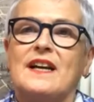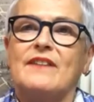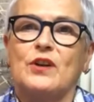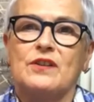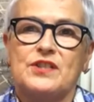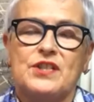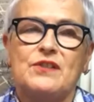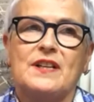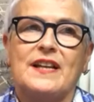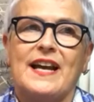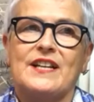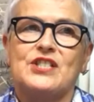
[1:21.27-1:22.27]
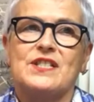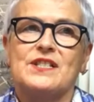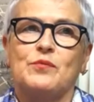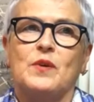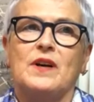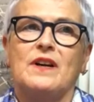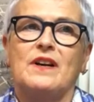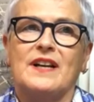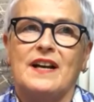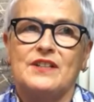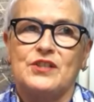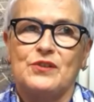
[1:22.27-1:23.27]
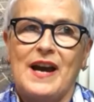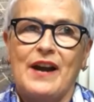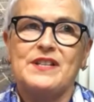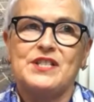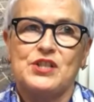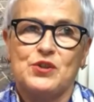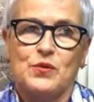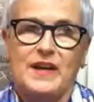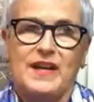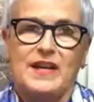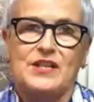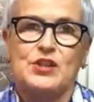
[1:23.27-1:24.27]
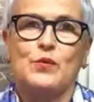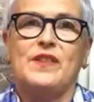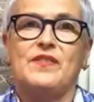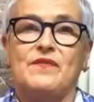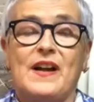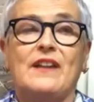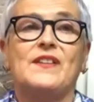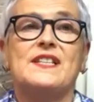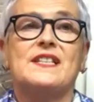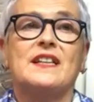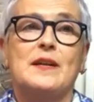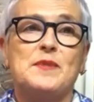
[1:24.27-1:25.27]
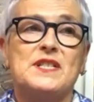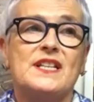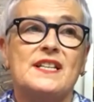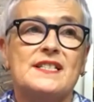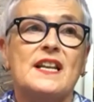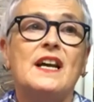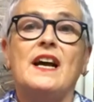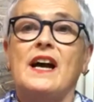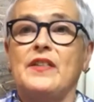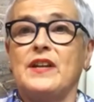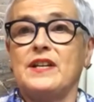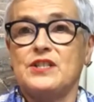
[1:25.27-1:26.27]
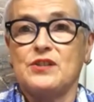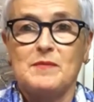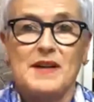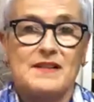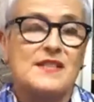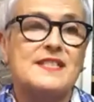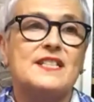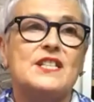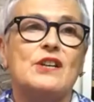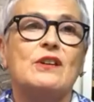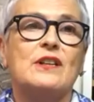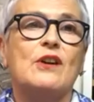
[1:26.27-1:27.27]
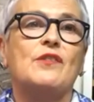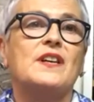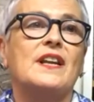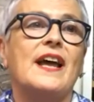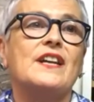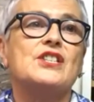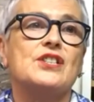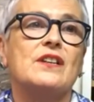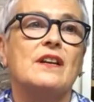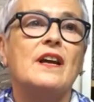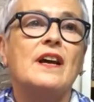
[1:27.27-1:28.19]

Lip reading: I've got two collections of work. I do Harris Tweed with Velvets and Liberties, and then I do my City on Cloth collection.